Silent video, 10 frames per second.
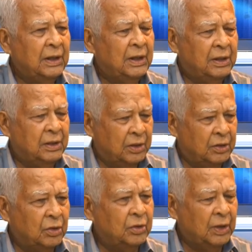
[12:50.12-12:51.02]
You
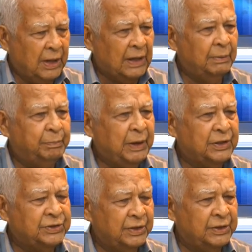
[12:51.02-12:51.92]
know, you help
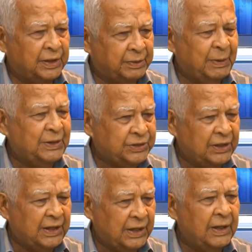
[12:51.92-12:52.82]
patients,
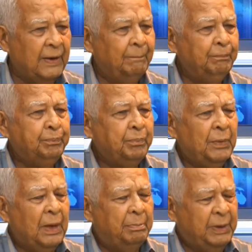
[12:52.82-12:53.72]
especially
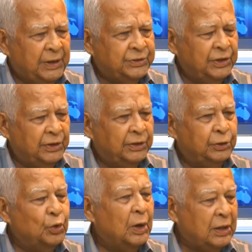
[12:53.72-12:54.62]
patients
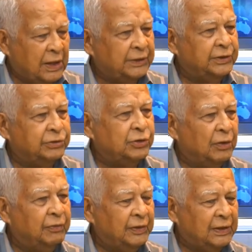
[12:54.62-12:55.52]
who are
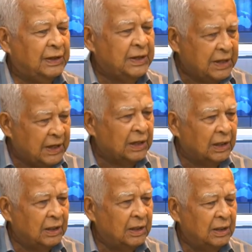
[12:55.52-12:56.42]
catastrophically
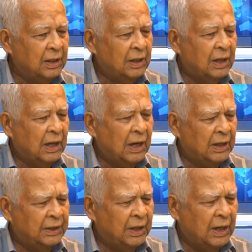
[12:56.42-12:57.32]
ill,
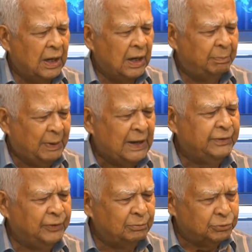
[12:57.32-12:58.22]
and
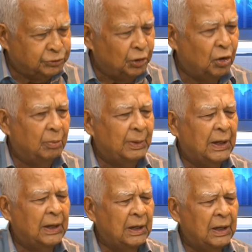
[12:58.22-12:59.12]
apart from
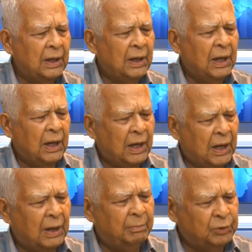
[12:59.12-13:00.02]
trauma,
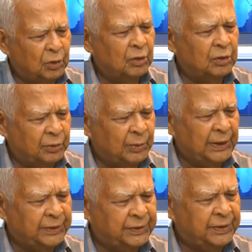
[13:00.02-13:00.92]
those
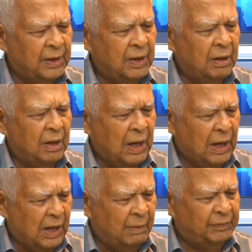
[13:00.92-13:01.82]
with
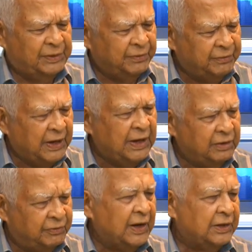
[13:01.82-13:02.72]
severe
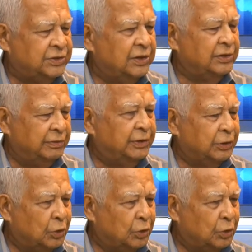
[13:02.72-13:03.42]
infections of the